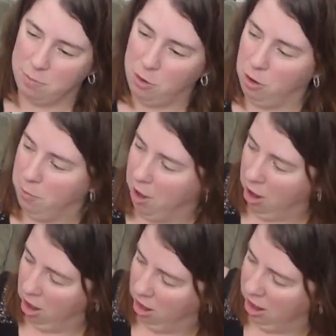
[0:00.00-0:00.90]

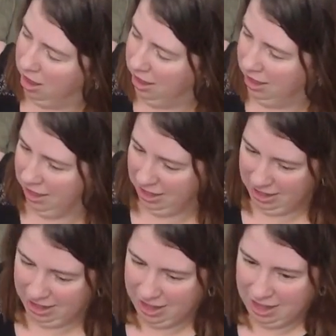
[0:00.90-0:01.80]
ball.
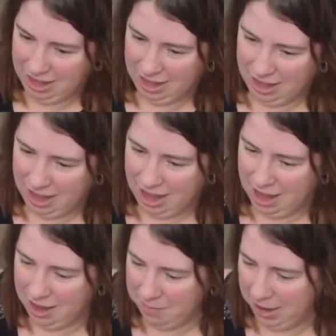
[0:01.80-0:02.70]

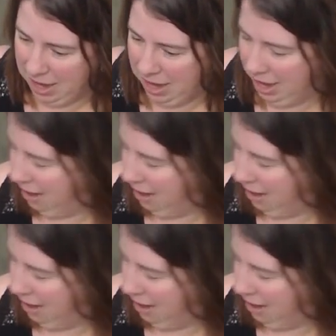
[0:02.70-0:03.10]
It is